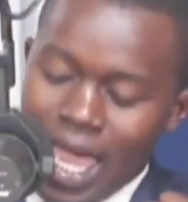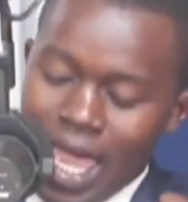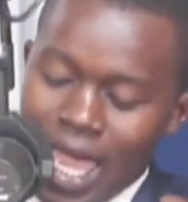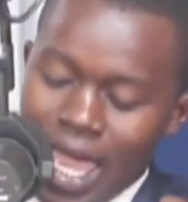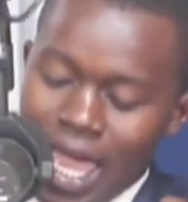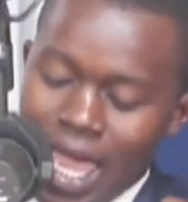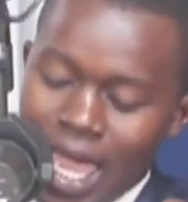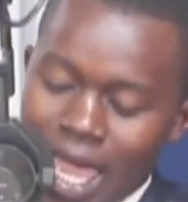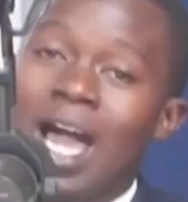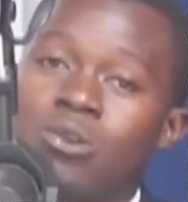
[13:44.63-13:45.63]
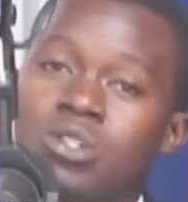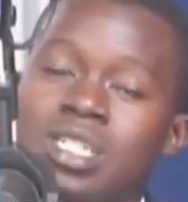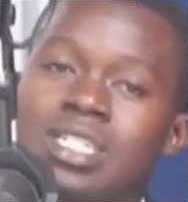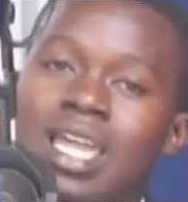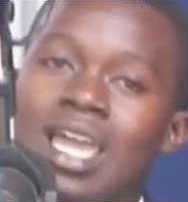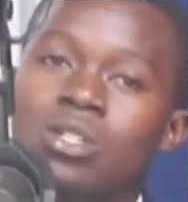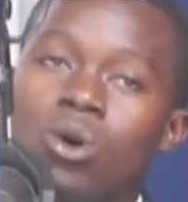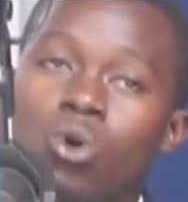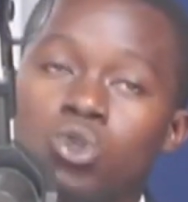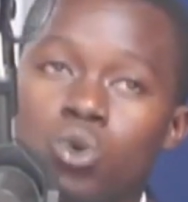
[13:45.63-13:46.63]
community outreach, and
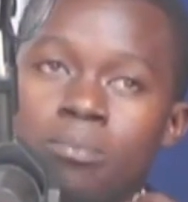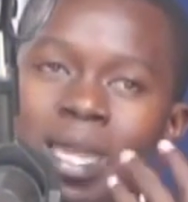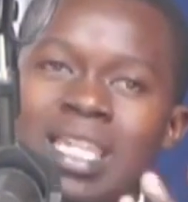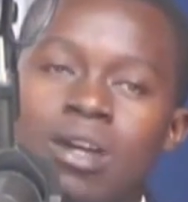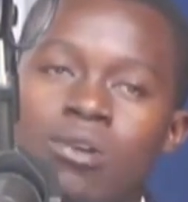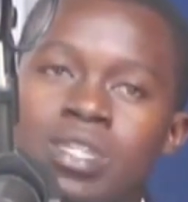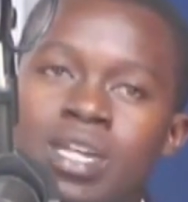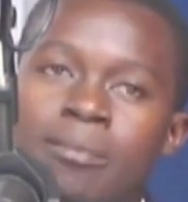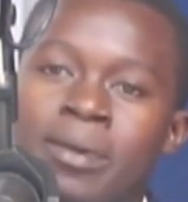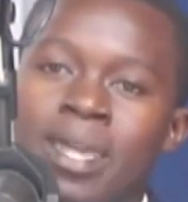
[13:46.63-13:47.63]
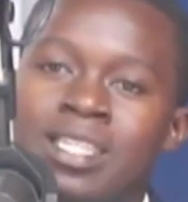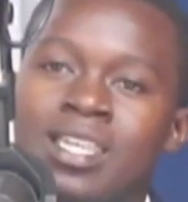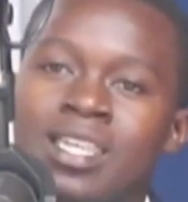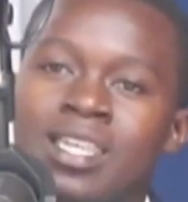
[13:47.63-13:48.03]
also mental health campaigns